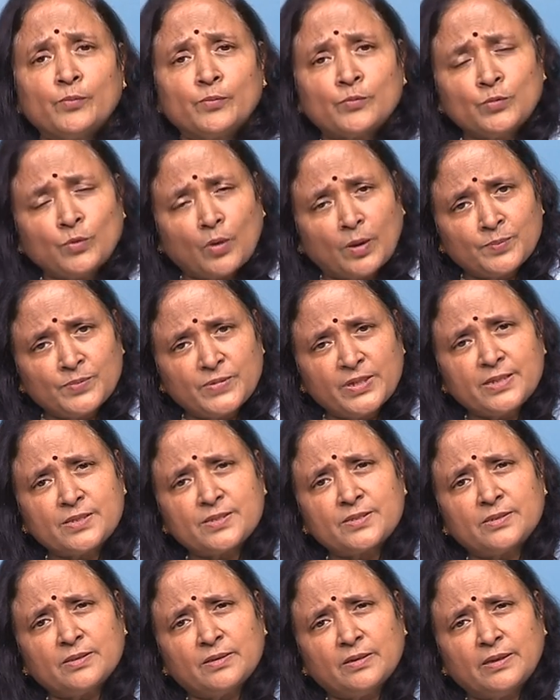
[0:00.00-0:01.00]
to
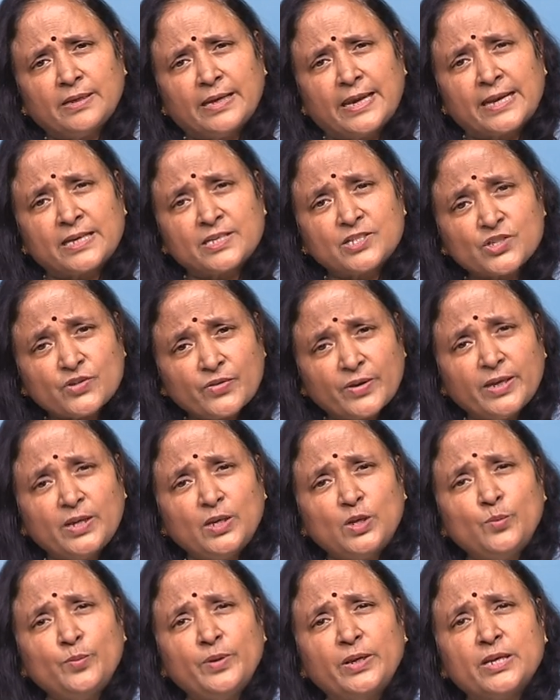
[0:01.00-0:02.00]
objects, extra
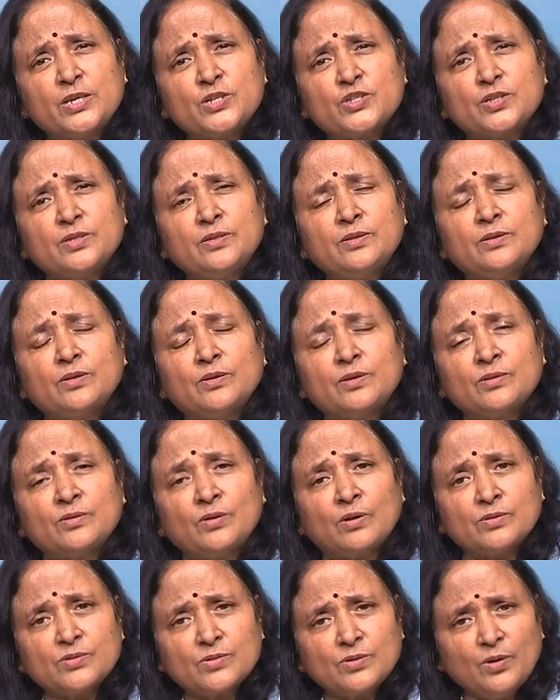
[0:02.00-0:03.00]
illumination is
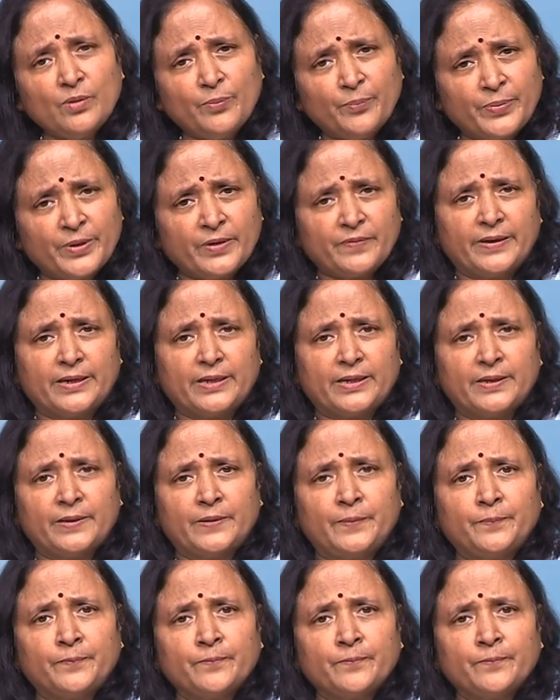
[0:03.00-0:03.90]
also prevented.